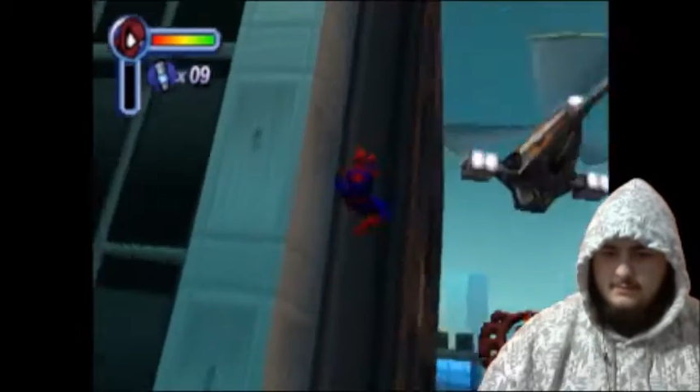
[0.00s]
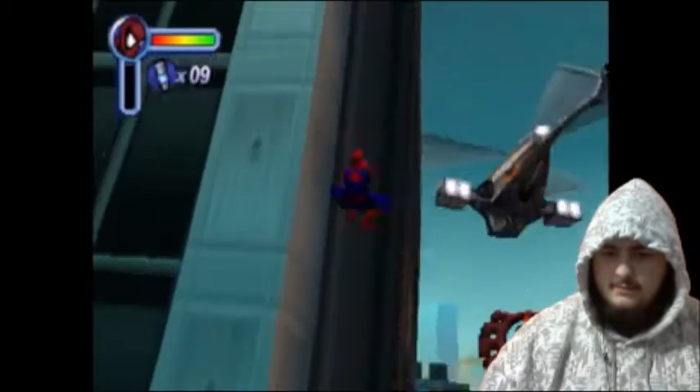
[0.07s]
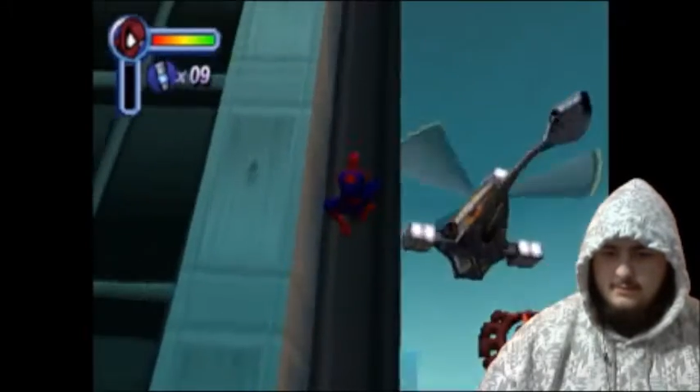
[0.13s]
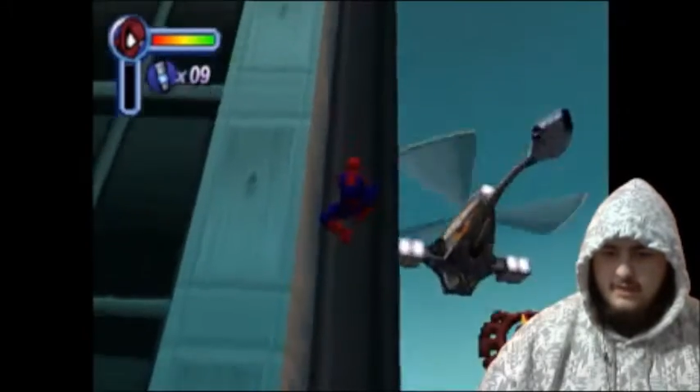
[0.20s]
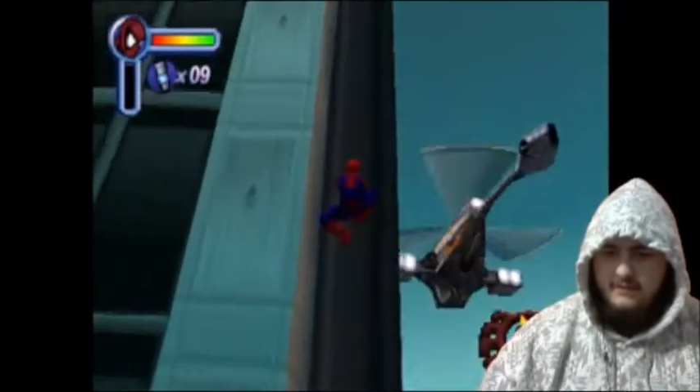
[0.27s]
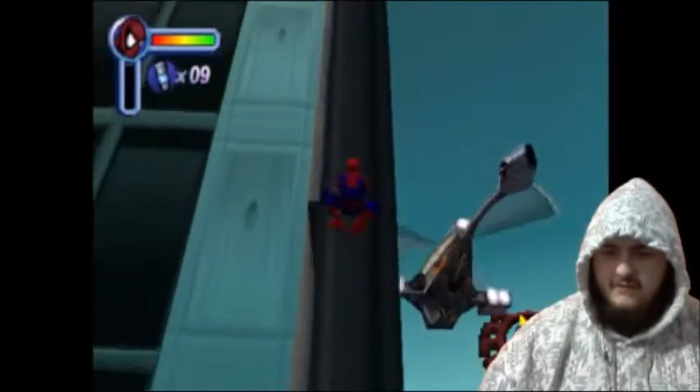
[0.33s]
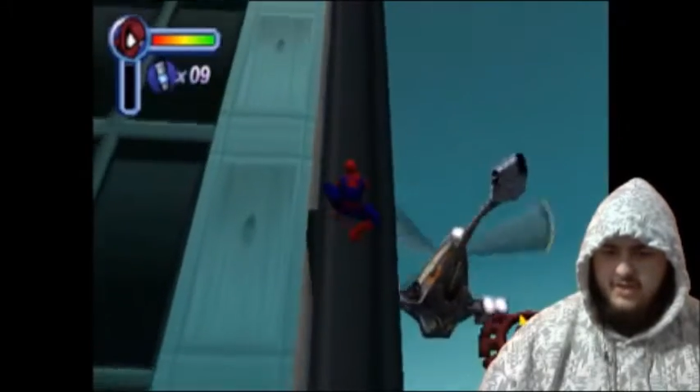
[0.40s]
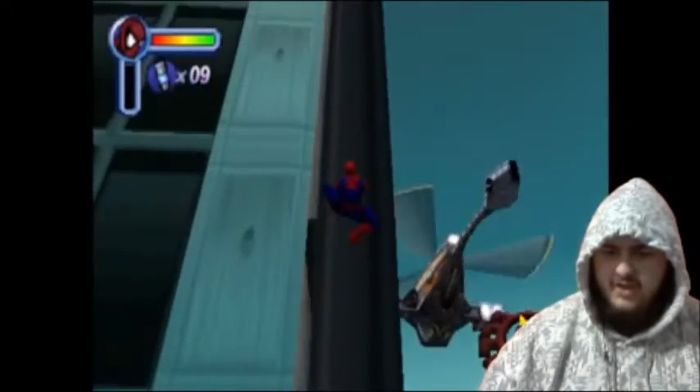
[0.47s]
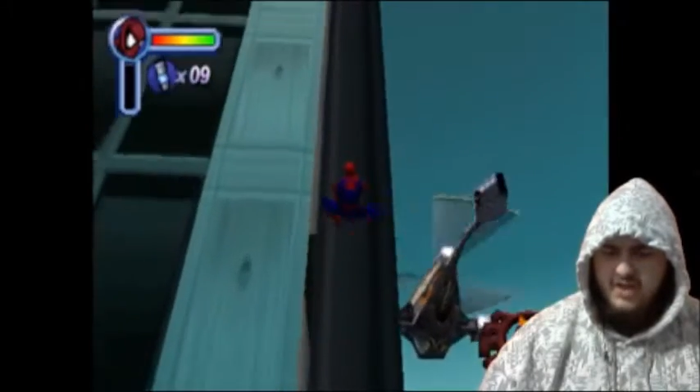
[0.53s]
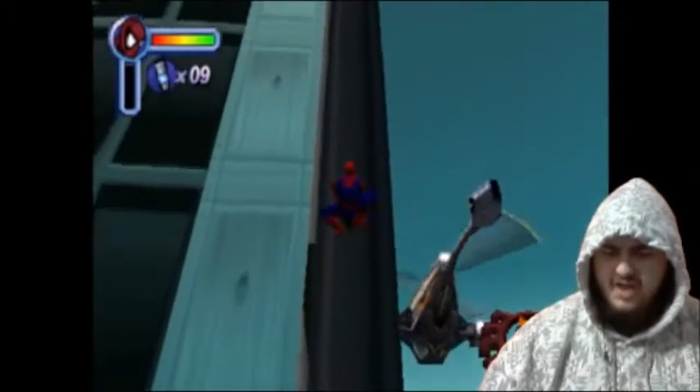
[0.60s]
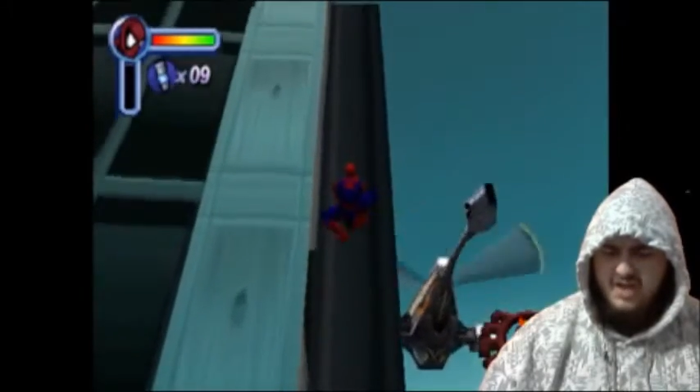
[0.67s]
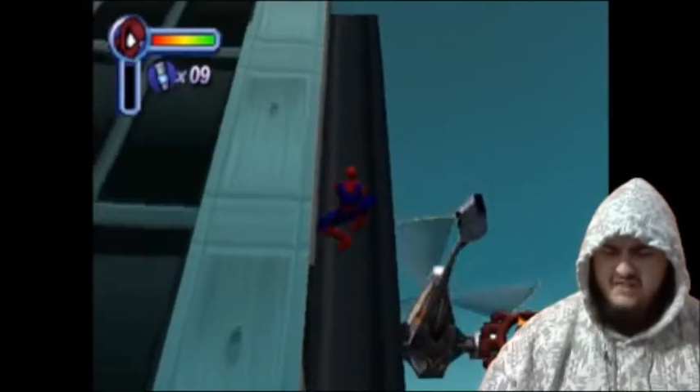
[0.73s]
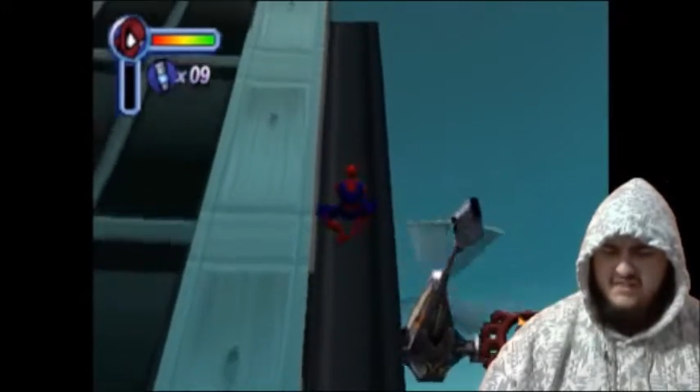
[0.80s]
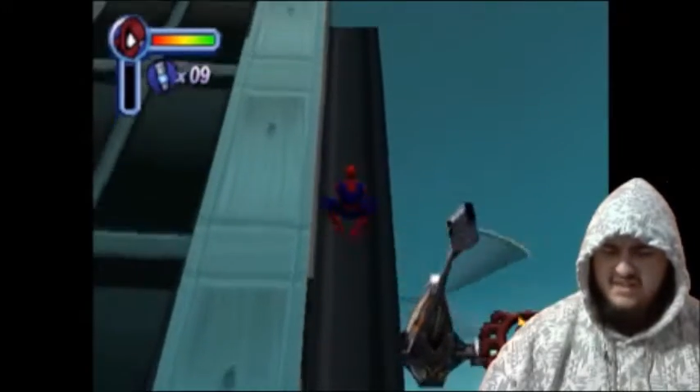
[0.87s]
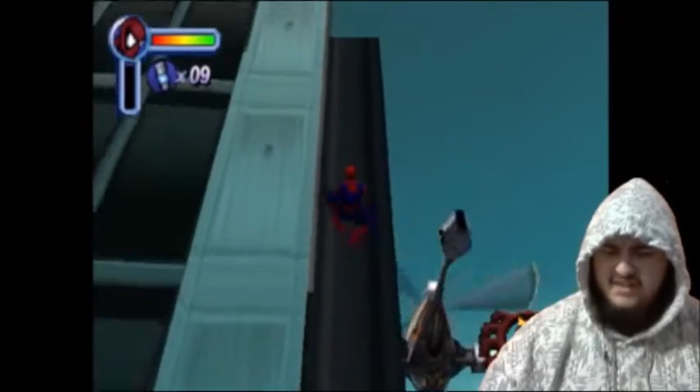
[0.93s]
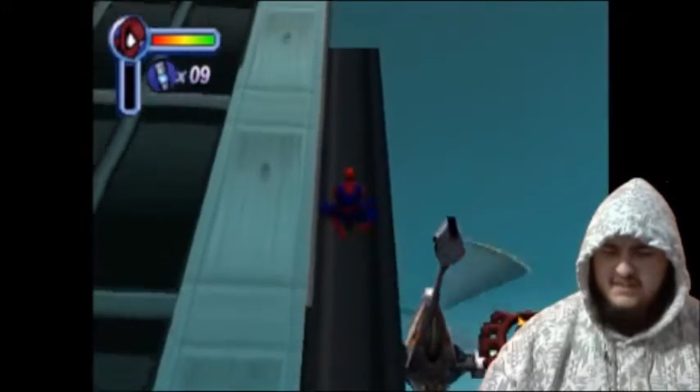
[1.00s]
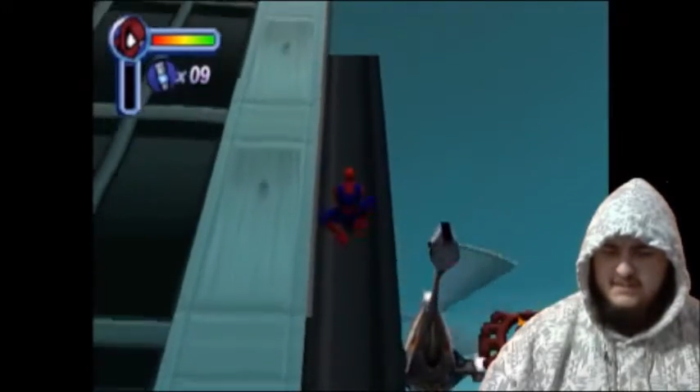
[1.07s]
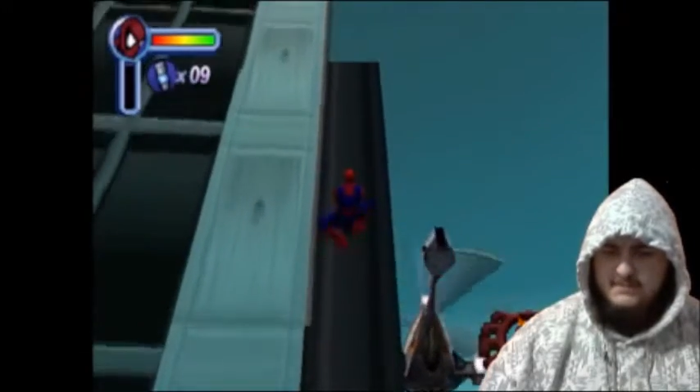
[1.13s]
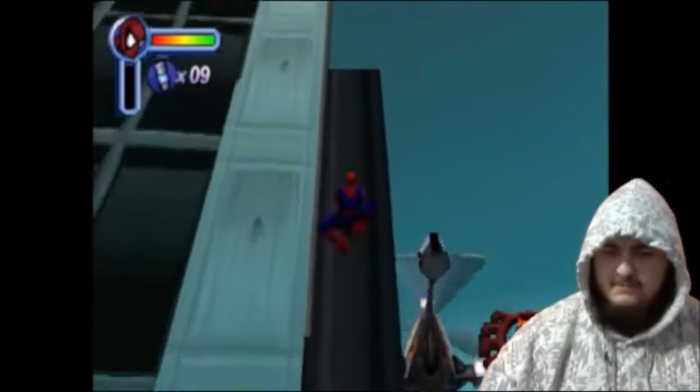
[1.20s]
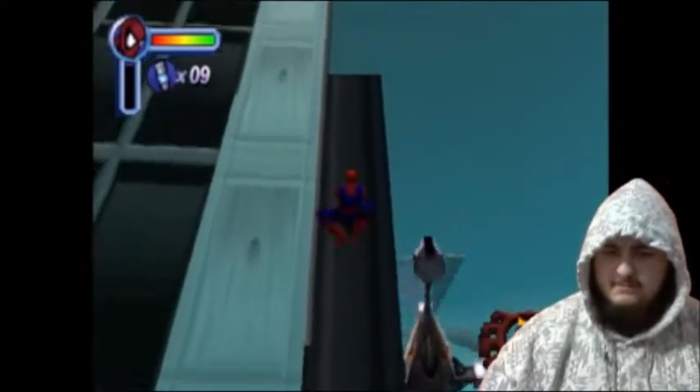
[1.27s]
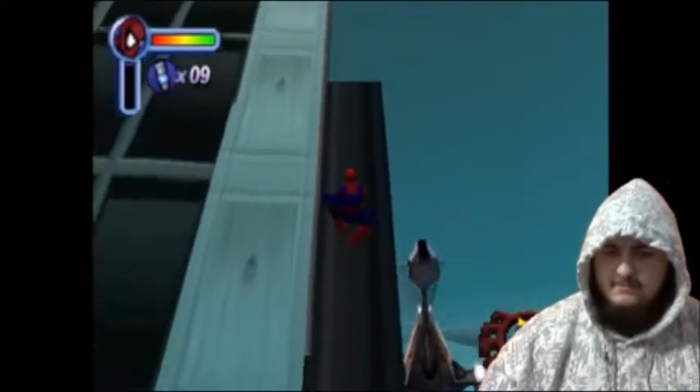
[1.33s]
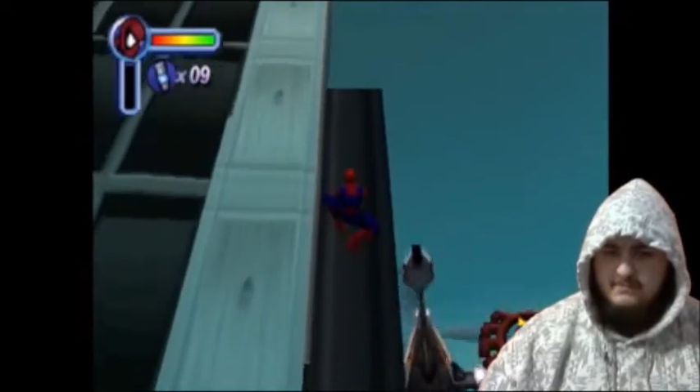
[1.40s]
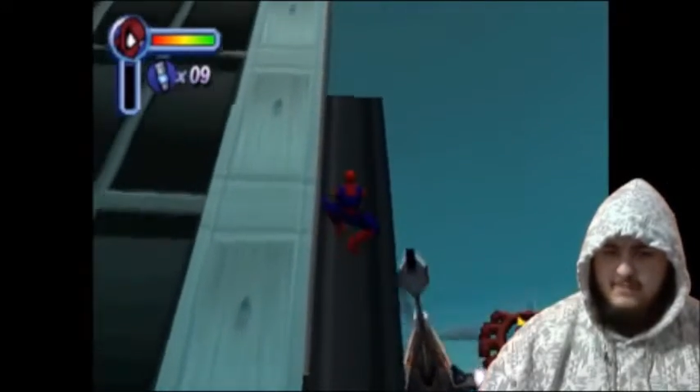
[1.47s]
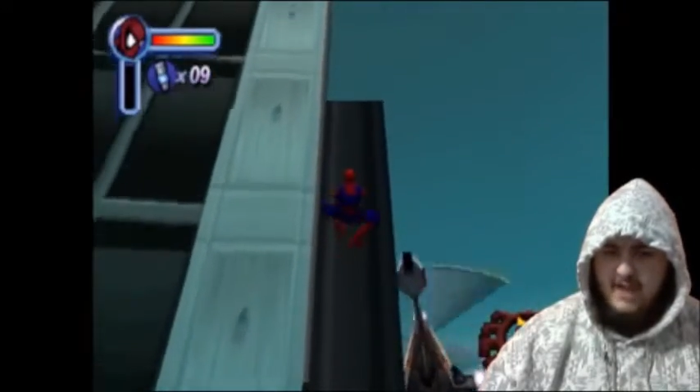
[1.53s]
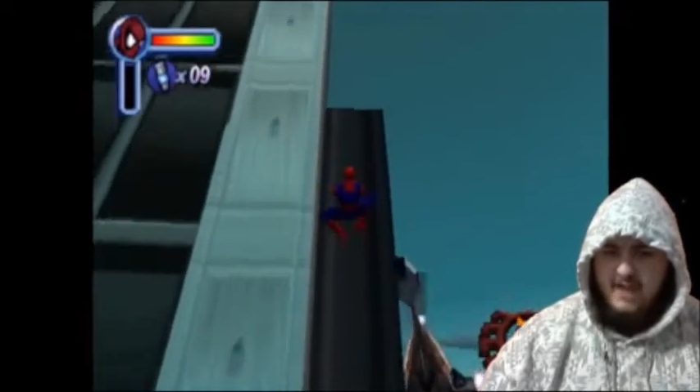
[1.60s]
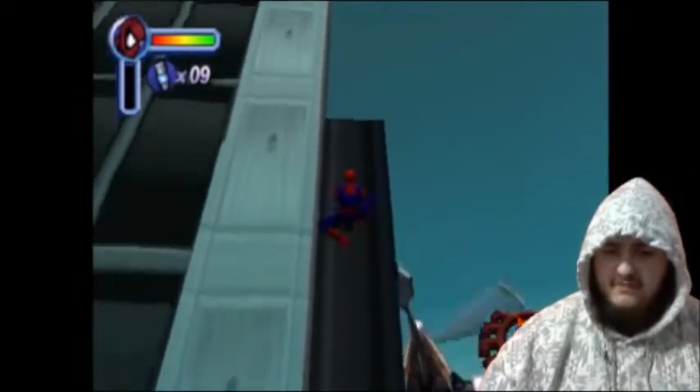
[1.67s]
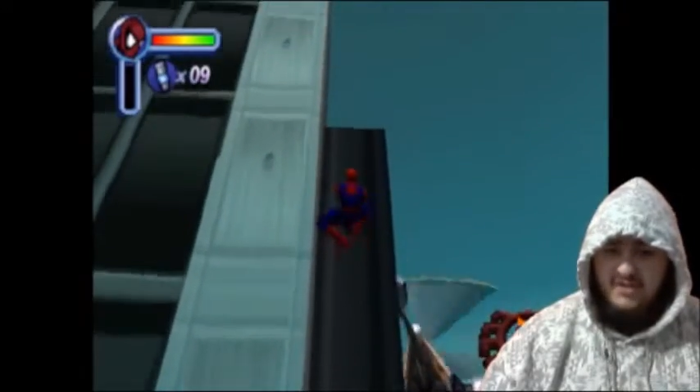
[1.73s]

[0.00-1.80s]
Never heard of it. I've